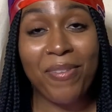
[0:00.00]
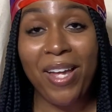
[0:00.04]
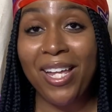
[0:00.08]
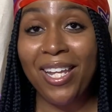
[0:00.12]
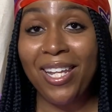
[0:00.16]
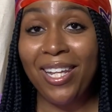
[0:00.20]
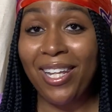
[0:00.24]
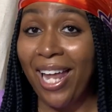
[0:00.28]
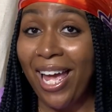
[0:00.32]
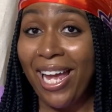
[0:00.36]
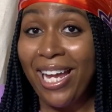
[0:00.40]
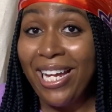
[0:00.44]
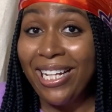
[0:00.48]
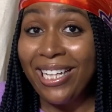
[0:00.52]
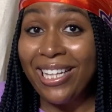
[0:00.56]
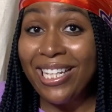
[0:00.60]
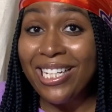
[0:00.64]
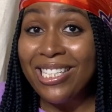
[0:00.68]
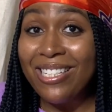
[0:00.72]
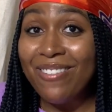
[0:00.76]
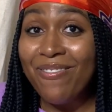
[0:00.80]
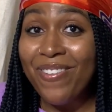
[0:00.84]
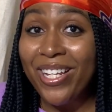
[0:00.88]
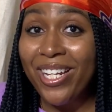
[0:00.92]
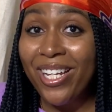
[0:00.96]
Like
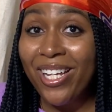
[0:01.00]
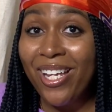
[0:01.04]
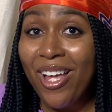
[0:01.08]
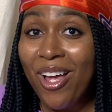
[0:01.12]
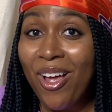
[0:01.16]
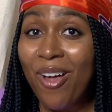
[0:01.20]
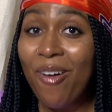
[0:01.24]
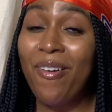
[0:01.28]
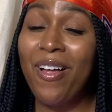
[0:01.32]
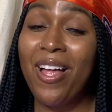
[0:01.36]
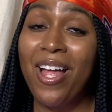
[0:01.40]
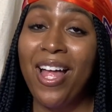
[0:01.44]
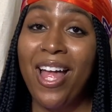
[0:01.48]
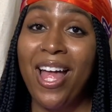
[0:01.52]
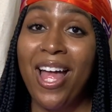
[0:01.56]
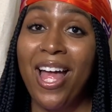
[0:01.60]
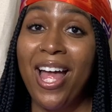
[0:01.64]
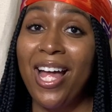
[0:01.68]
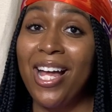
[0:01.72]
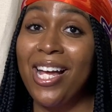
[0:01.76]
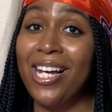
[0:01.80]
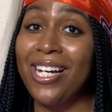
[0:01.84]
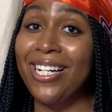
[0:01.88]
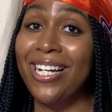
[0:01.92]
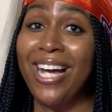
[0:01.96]
this video,
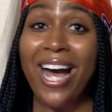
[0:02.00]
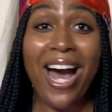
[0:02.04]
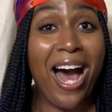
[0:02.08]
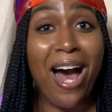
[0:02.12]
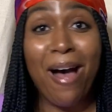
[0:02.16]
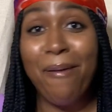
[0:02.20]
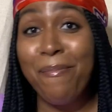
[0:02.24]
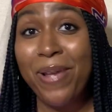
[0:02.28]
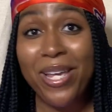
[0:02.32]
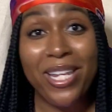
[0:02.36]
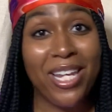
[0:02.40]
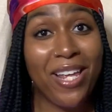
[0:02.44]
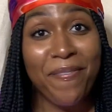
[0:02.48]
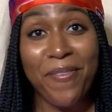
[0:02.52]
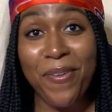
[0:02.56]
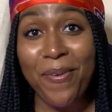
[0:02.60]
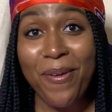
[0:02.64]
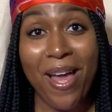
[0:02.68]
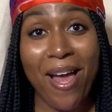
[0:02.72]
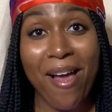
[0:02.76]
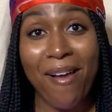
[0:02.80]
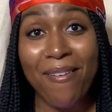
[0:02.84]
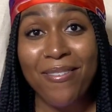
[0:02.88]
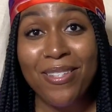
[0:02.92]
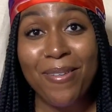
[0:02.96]
comment if you
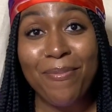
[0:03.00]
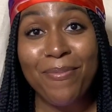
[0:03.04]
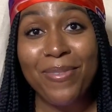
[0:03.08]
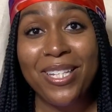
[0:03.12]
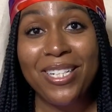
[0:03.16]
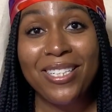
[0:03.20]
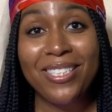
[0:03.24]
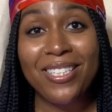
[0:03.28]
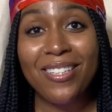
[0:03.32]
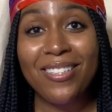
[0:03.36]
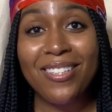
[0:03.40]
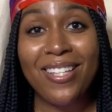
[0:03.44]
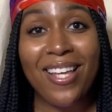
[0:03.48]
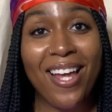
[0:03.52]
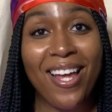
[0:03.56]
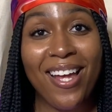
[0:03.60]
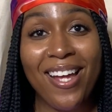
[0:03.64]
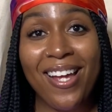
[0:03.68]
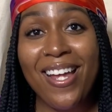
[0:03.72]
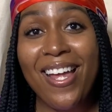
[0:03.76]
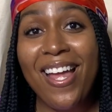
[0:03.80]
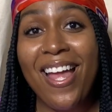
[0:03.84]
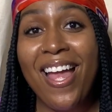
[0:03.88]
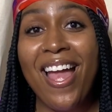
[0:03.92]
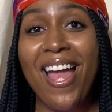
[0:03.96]
have something to
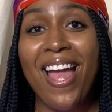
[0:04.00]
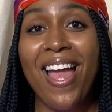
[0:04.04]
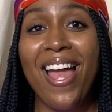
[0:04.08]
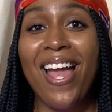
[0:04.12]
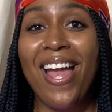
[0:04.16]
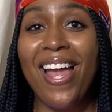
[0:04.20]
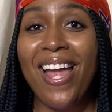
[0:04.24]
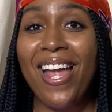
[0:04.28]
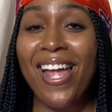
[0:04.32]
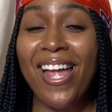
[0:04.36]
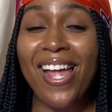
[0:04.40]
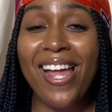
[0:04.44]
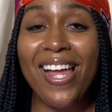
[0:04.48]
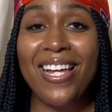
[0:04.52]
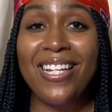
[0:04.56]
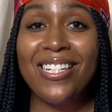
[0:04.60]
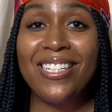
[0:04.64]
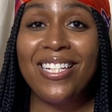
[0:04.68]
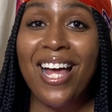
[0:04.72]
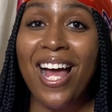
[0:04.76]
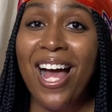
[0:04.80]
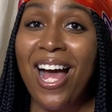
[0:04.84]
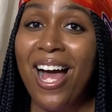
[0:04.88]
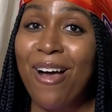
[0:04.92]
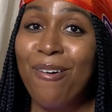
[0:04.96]
say,
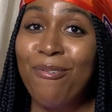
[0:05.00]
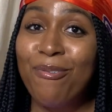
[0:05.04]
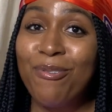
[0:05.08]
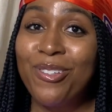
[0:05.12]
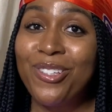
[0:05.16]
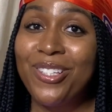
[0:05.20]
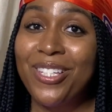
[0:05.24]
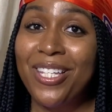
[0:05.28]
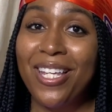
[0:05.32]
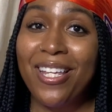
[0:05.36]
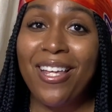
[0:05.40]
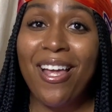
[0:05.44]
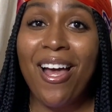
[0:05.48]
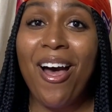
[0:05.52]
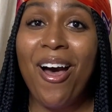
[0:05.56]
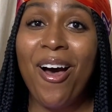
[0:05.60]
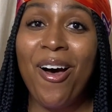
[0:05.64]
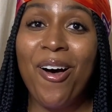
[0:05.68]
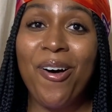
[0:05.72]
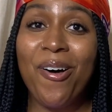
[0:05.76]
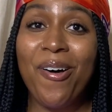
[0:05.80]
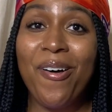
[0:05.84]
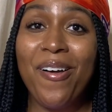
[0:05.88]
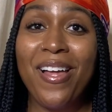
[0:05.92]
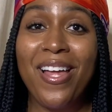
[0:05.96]
and I will see
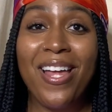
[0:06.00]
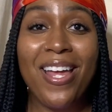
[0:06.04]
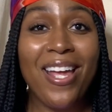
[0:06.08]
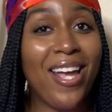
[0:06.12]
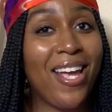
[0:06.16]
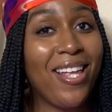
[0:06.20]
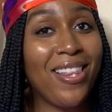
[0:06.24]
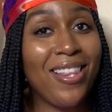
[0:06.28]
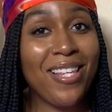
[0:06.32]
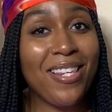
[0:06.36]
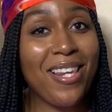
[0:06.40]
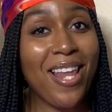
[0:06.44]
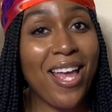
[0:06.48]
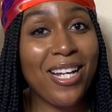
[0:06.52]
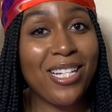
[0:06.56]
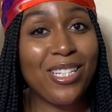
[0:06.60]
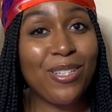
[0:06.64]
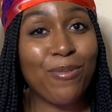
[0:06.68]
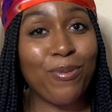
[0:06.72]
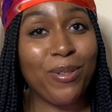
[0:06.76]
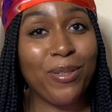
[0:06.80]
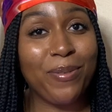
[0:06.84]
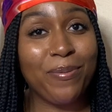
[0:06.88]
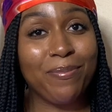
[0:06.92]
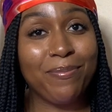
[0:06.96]
y'all in the next
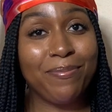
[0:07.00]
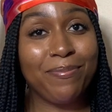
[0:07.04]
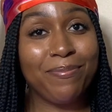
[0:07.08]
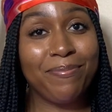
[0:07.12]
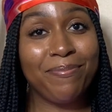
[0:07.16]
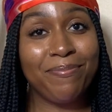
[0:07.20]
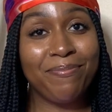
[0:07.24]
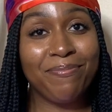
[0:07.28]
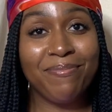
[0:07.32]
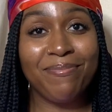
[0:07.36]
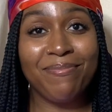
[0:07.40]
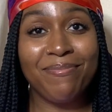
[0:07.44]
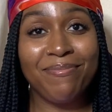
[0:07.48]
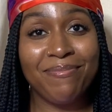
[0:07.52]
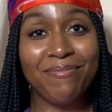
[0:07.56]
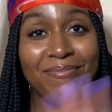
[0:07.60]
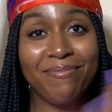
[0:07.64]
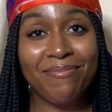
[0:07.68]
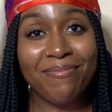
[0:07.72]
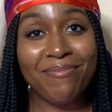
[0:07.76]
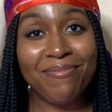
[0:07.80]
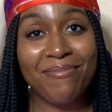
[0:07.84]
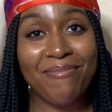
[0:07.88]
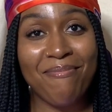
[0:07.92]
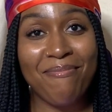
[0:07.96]
one.
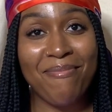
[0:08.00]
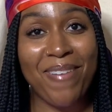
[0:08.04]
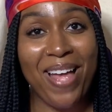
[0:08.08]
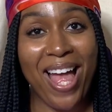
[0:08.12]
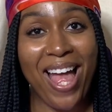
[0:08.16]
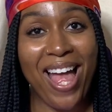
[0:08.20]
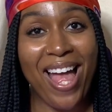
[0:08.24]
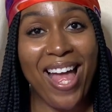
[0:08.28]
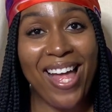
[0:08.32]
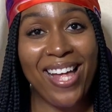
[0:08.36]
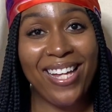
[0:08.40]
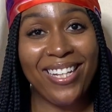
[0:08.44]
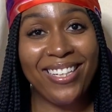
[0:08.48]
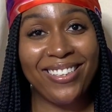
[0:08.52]
Bye.